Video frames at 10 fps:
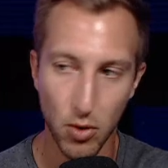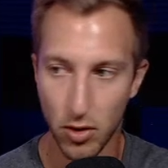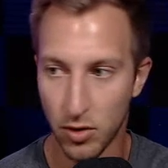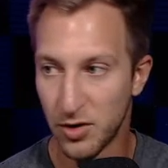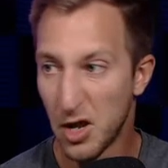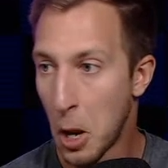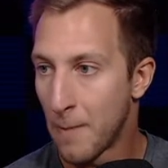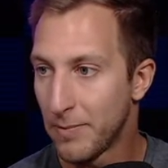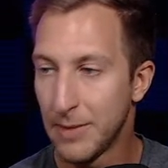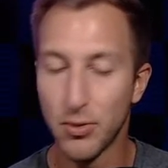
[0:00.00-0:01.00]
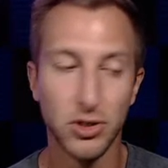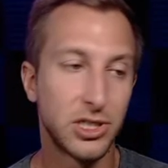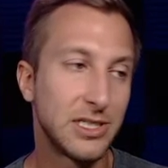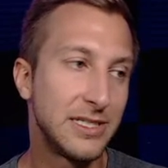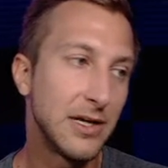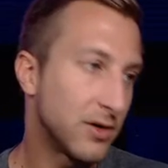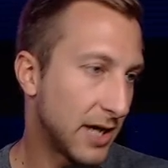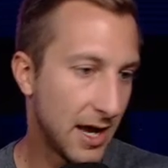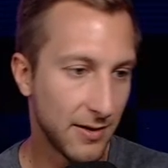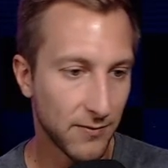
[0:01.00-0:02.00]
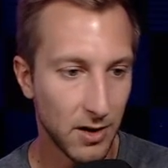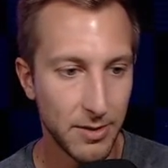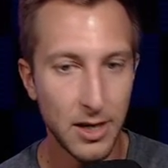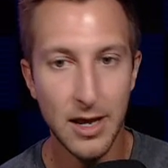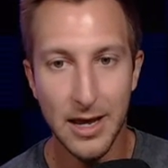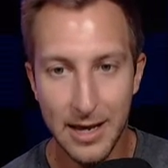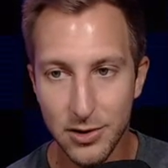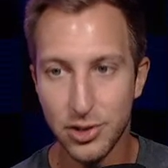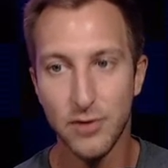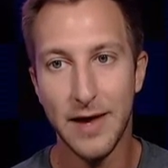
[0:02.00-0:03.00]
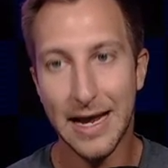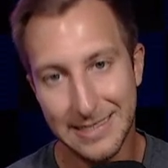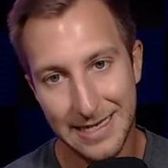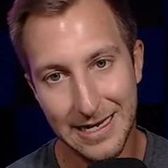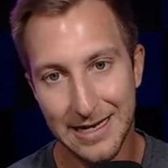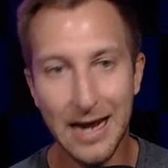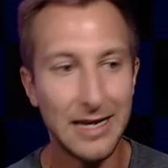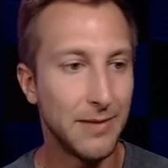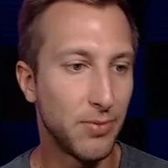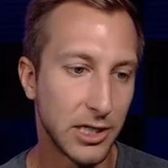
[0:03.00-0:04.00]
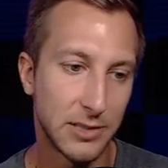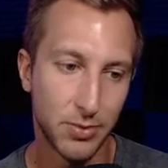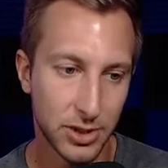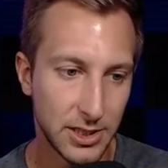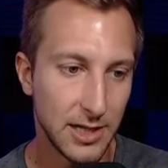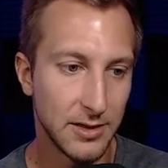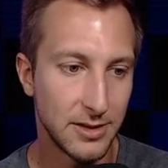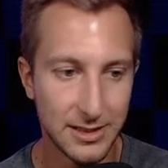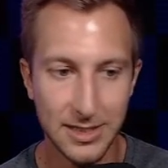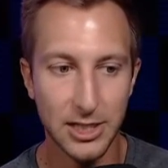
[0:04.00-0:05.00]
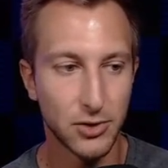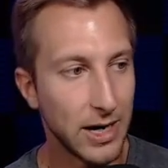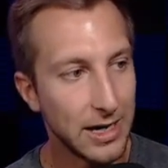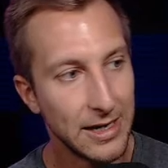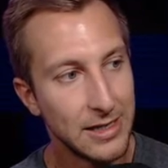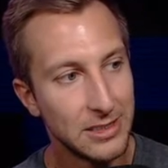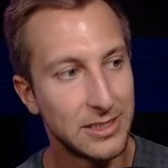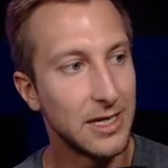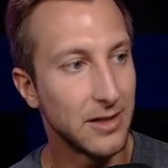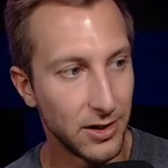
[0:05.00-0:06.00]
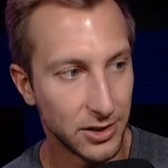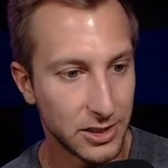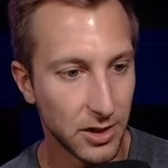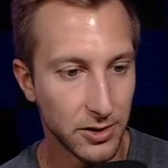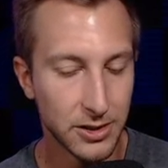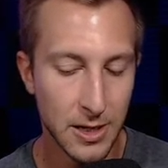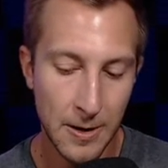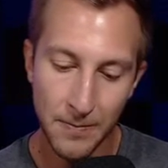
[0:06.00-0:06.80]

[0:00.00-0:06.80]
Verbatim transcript: world. People are still dying from it. Here's your vaccine, 90+% success rate. See you later, suckers.